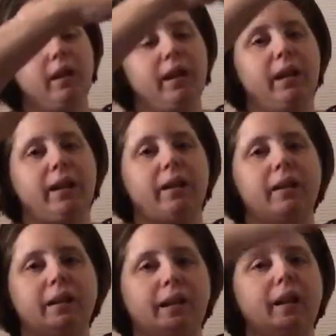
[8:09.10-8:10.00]
And
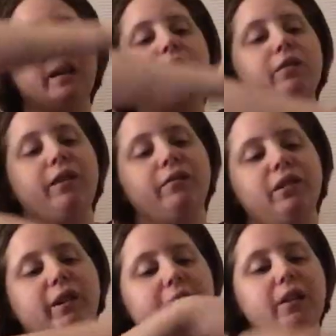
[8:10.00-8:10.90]
yeah, I do have the
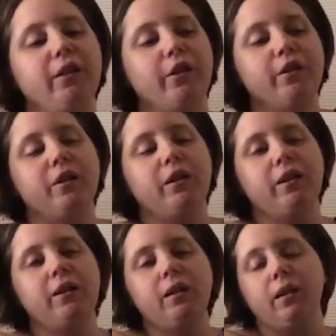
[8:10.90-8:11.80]
lanyards
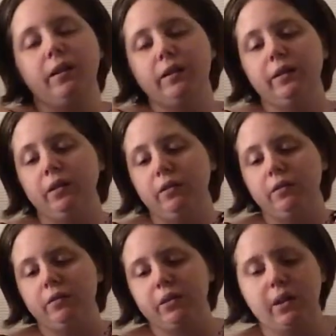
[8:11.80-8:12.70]
on on
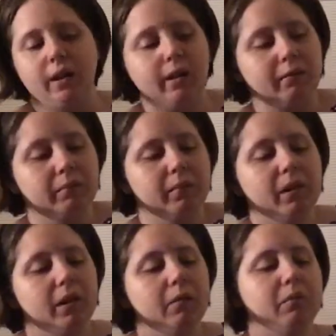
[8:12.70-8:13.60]
those, uh,
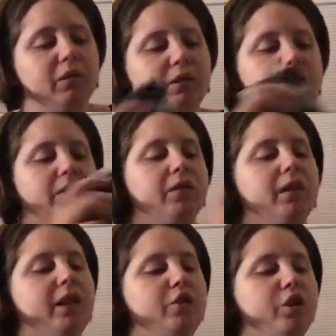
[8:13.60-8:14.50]
both the
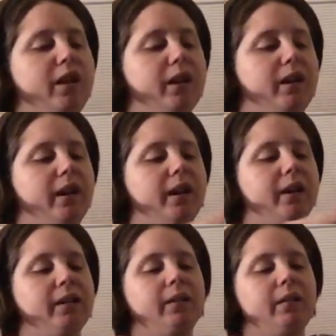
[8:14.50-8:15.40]
keychain
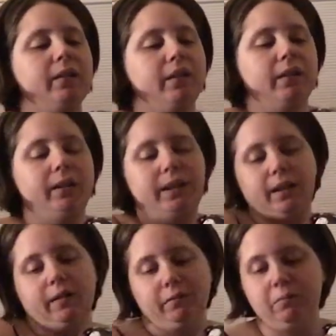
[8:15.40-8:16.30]
and uh,
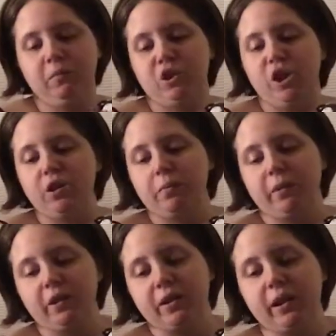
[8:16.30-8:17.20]
the uh, change
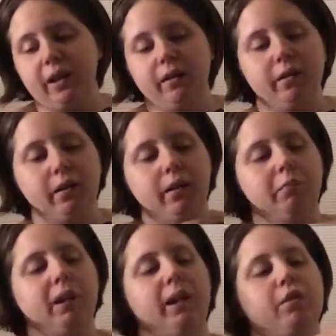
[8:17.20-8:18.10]
purse and
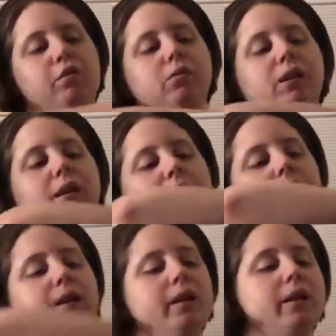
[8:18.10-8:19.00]
on my actual wallet.
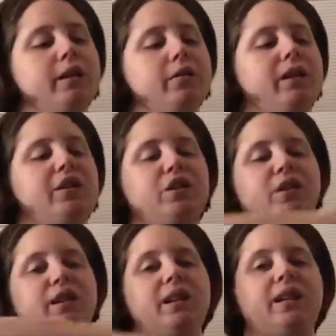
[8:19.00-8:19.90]
So it's
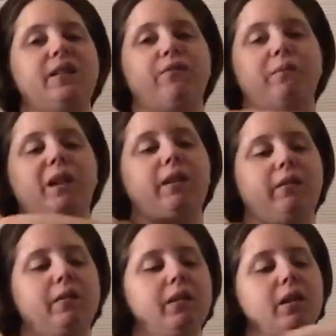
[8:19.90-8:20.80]
just easy for me to
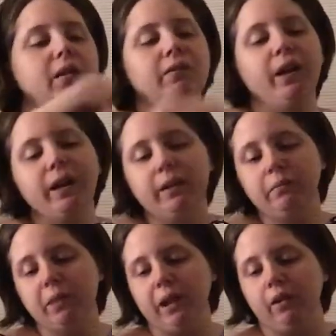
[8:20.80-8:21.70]
find
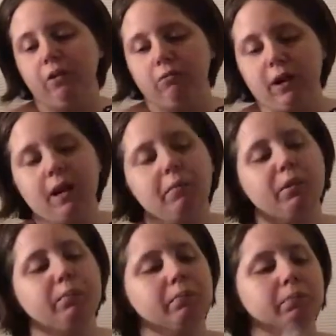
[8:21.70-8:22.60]
them and grab them